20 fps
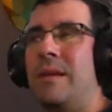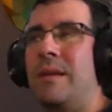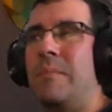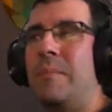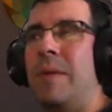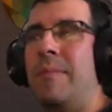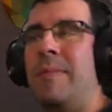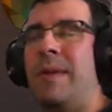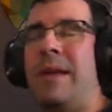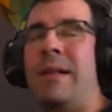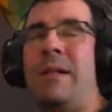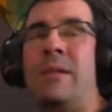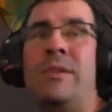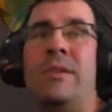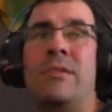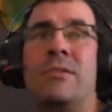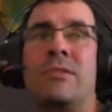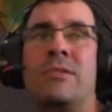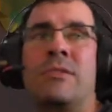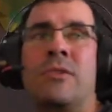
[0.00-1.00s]
Maybe I'll
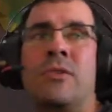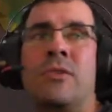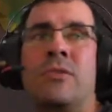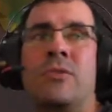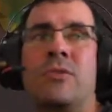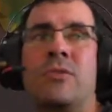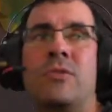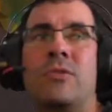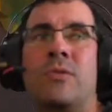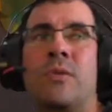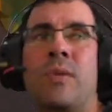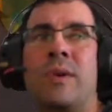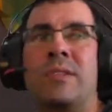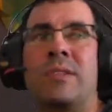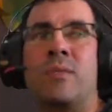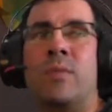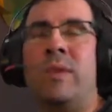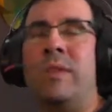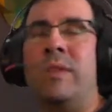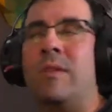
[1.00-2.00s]
use those
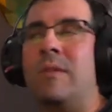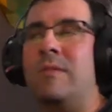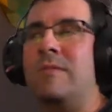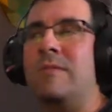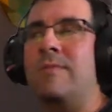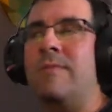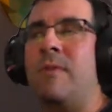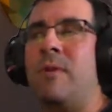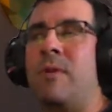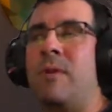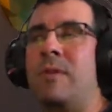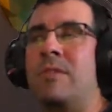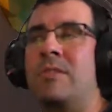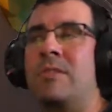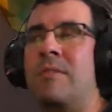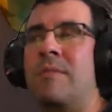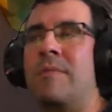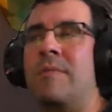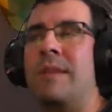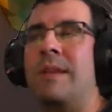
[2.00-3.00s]
quest windows for
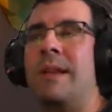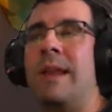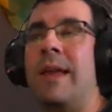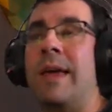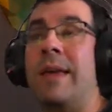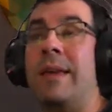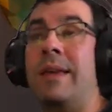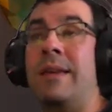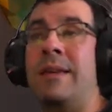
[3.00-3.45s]
something like